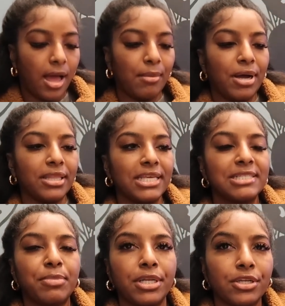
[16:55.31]
I bought these
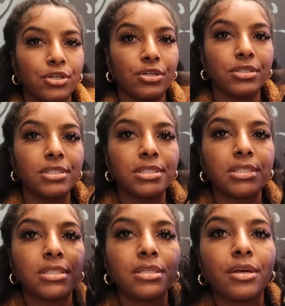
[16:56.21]
bundles
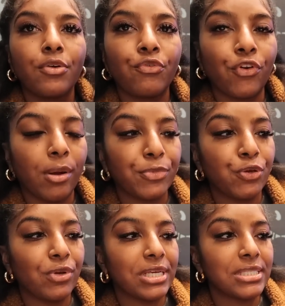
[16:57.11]
from
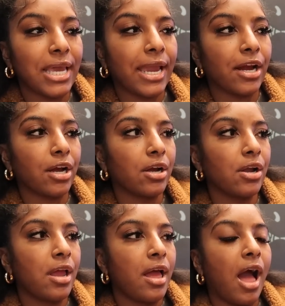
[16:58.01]
Eunice Hair.
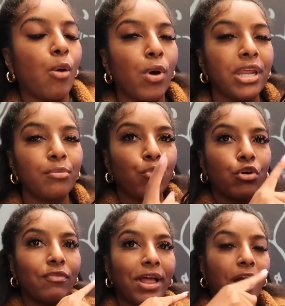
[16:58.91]
I wanted
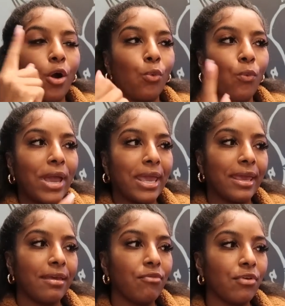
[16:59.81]
more of like a
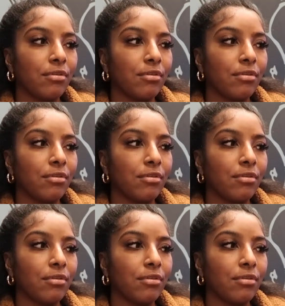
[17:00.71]
wave,